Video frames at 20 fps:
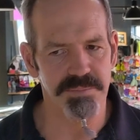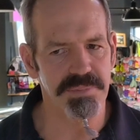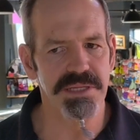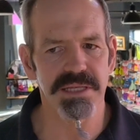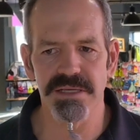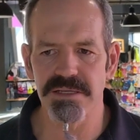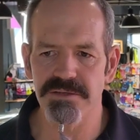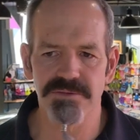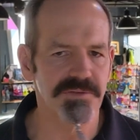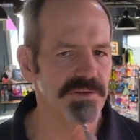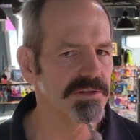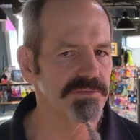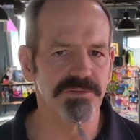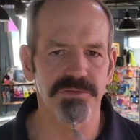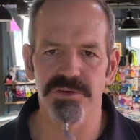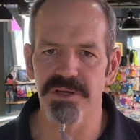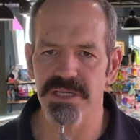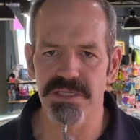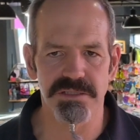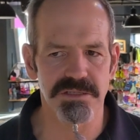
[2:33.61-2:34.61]
please feel
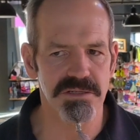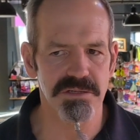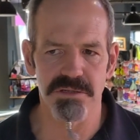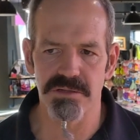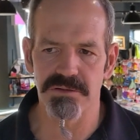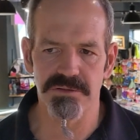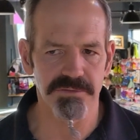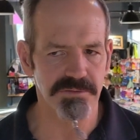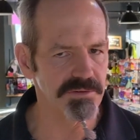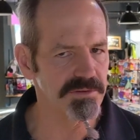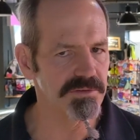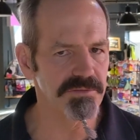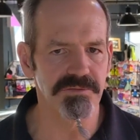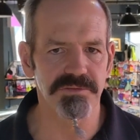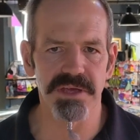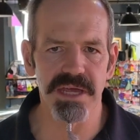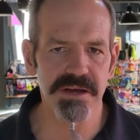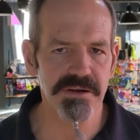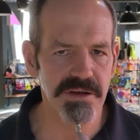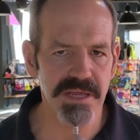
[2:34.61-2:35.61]
free to
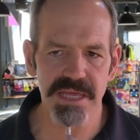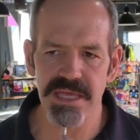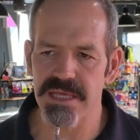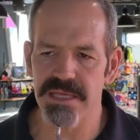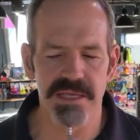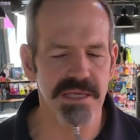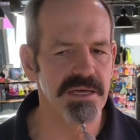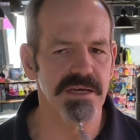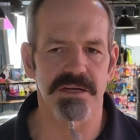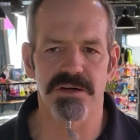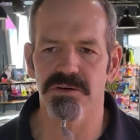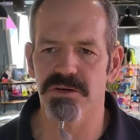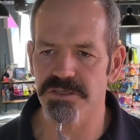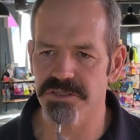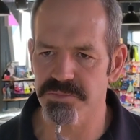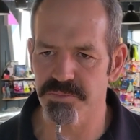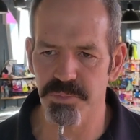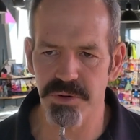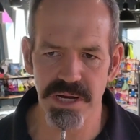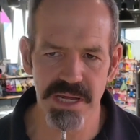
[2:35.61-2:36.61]
vary
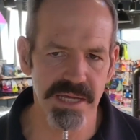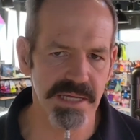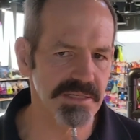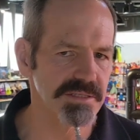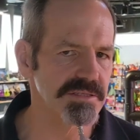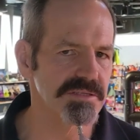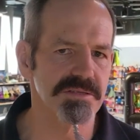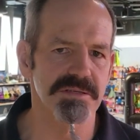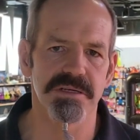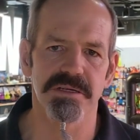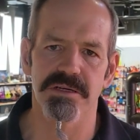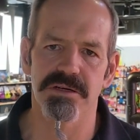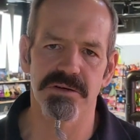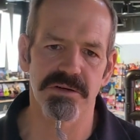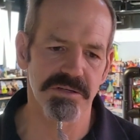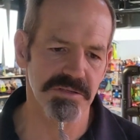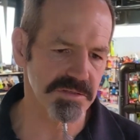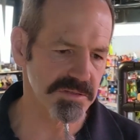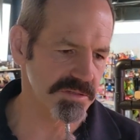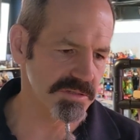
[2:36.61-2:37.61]
across brands,
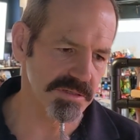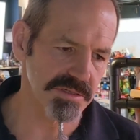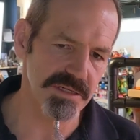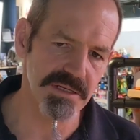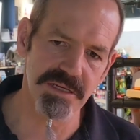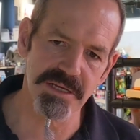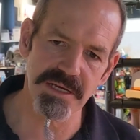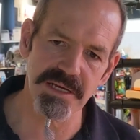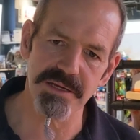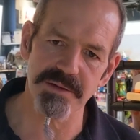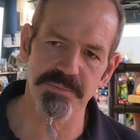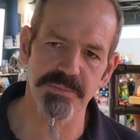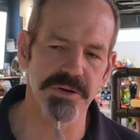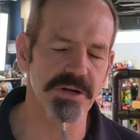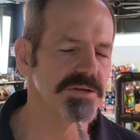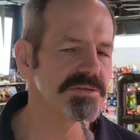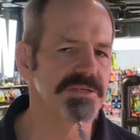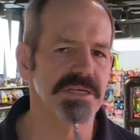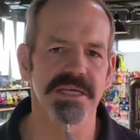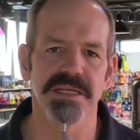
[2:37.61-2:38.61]
across uh,
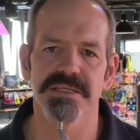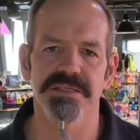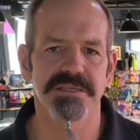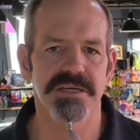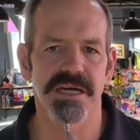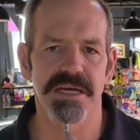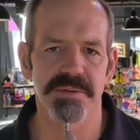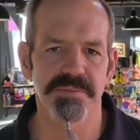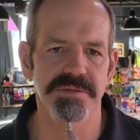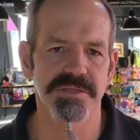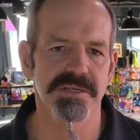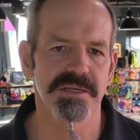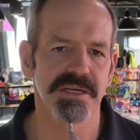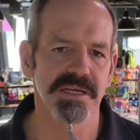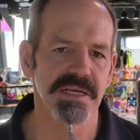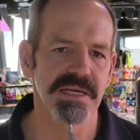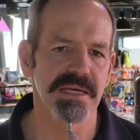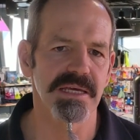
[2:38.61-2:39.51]
protein types.